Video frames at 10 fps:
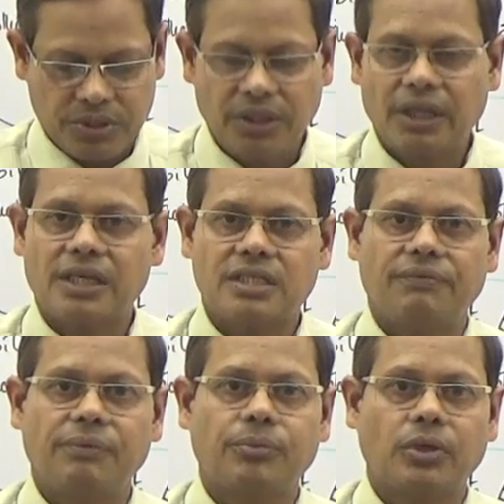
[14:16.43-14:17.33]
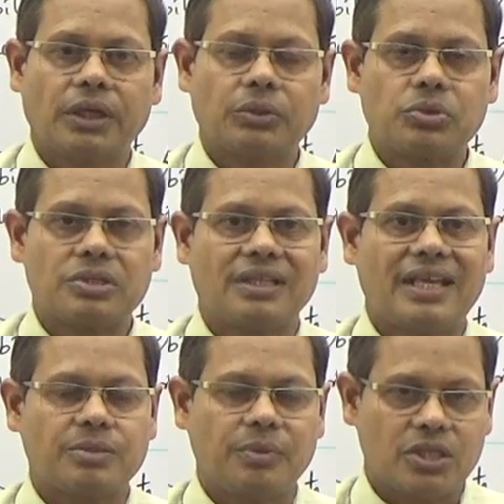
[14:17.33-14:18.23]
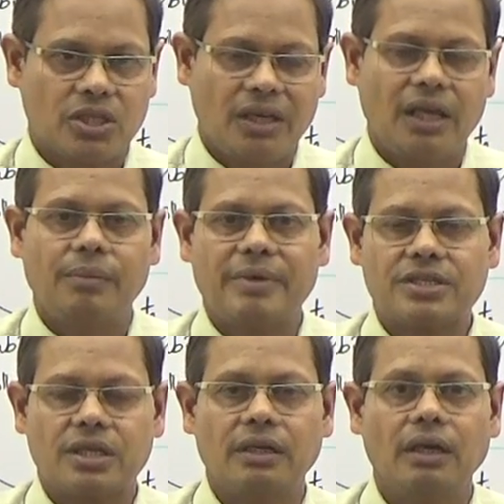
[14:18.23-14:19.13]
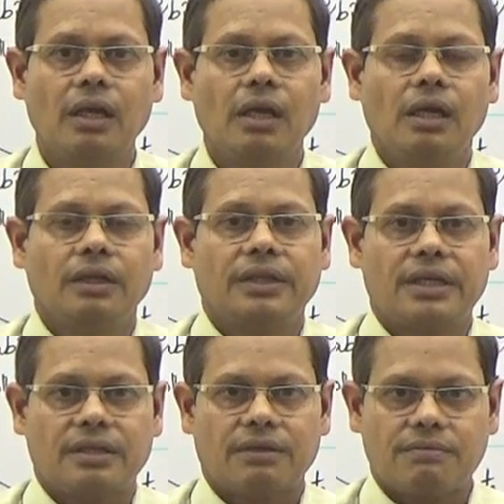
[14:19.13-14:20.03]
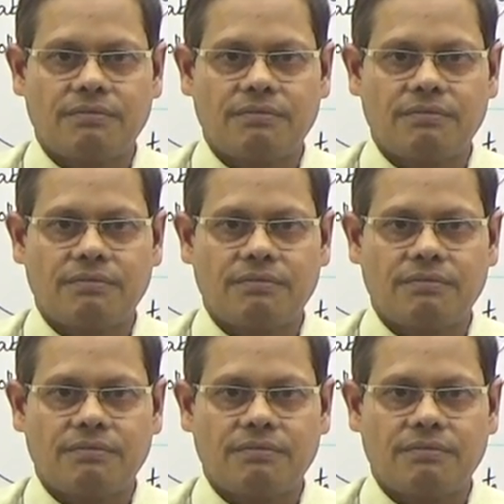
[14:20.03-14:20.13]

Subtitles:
In the case of imported goods, it has been clearly mentioned that